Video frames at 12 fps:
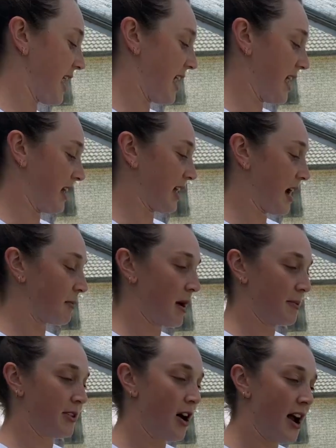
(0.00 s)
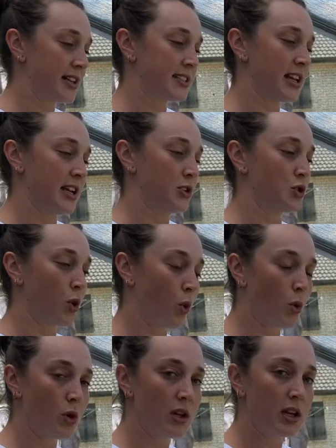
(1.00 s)
and come up nice and
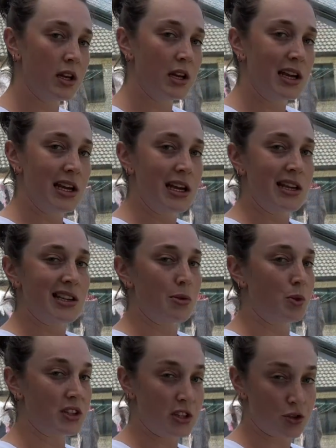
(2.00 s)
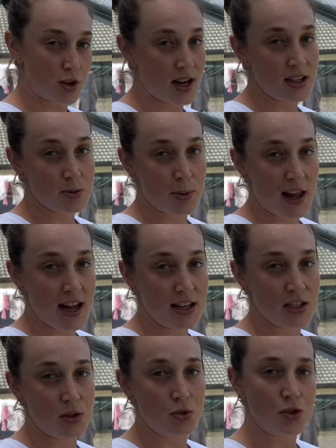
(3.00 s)
tall. With the
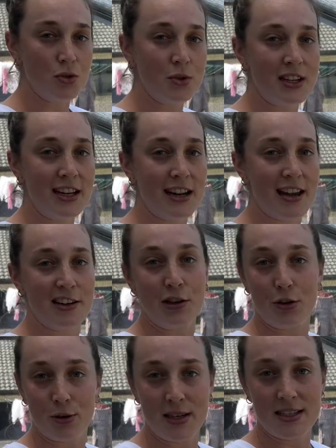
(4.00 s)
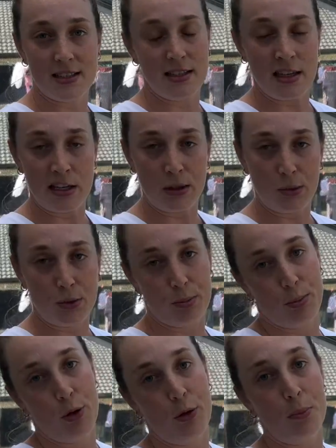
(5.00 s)
transplant, you do get an increased yield
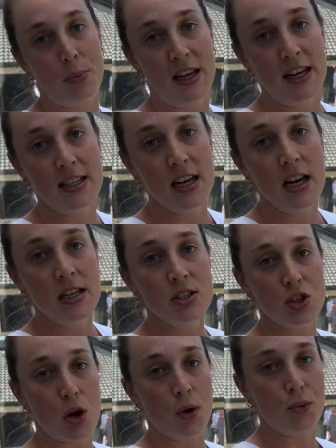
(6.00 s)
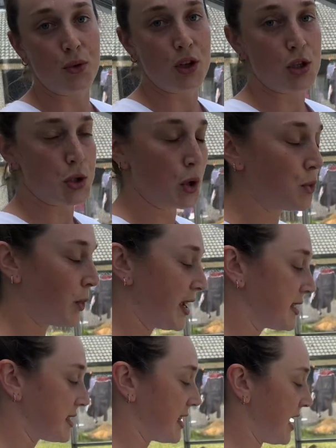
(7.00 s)
per bed. So for the 2
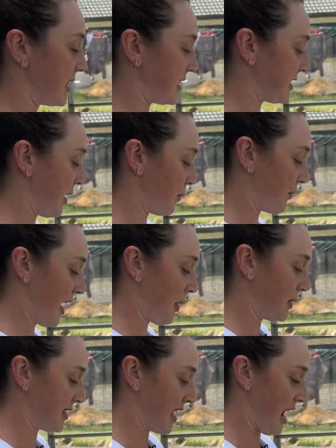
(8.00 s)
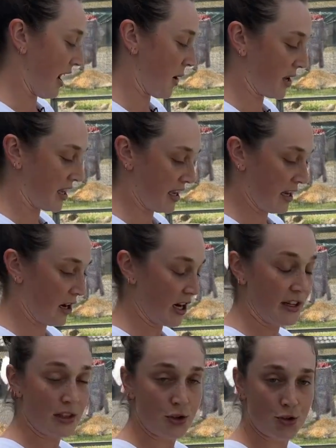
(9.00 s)
weeks that the sunflowers are here
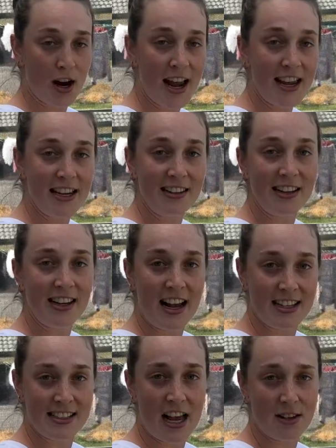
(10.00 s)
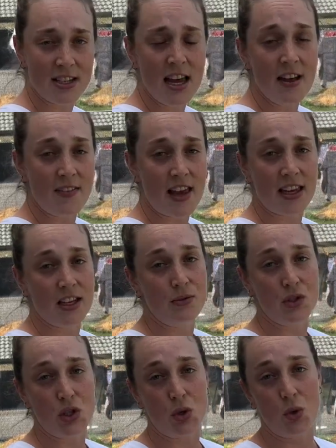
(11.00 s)
in the tray, in the glass house, that
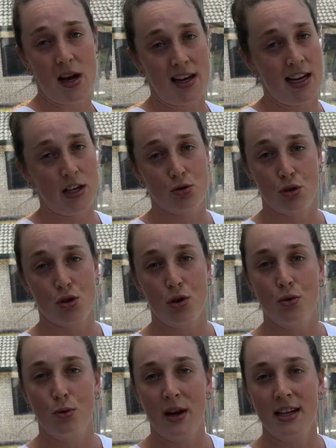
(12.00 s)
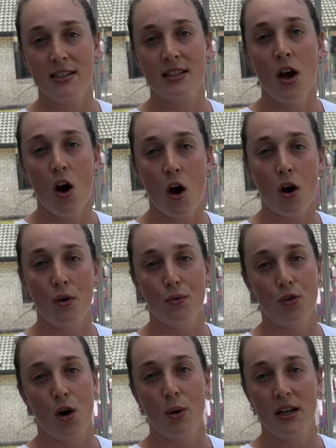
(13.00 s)
gives you an extra 2 weeks of
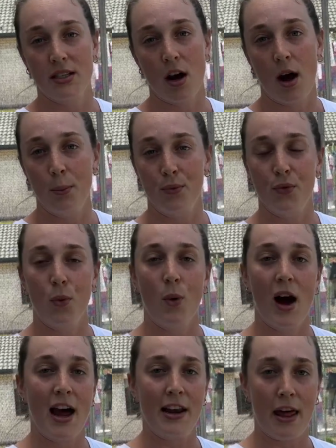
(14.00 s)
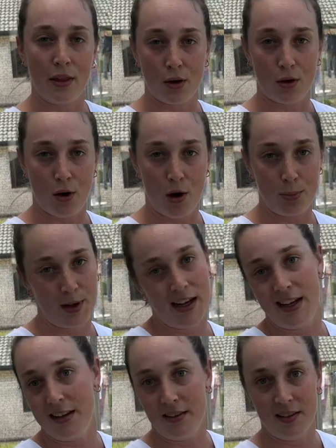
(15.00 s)
growing time for another crop
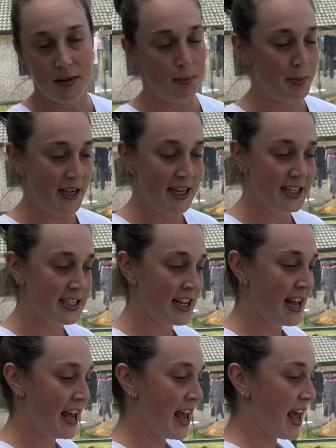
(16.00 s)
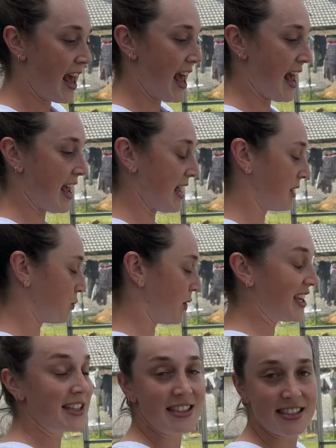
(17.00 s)
in the bed. And we
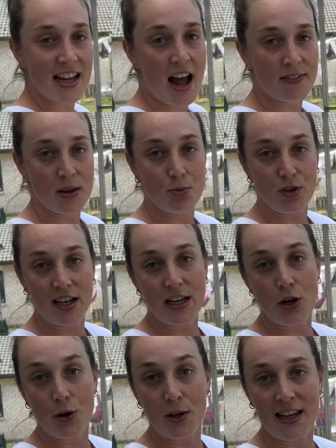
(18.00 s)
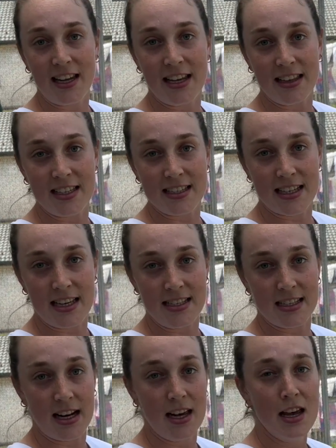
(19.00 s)
can start them really early in the
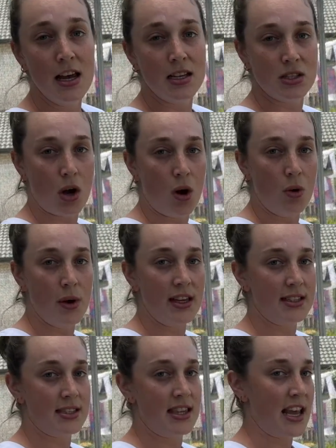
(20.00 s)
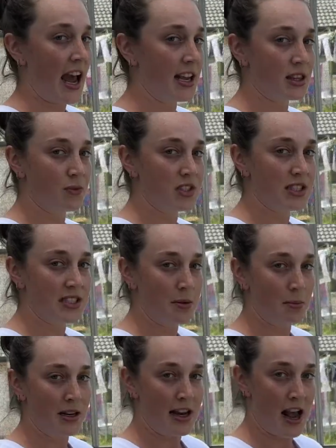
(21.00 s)
season. So it's the 8th of
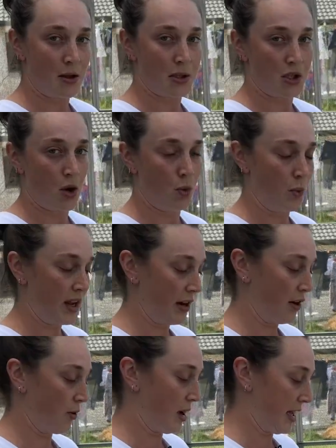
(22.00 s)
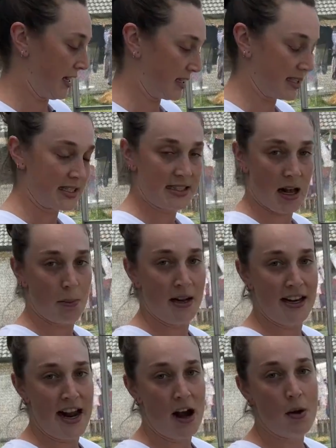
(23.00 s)
December now, so we're into summer
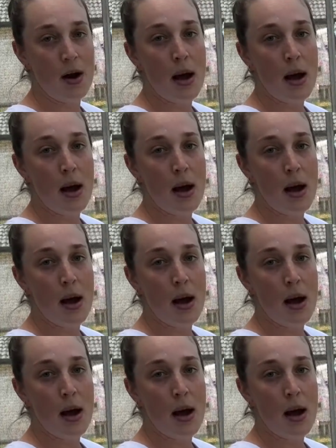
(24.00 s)
now.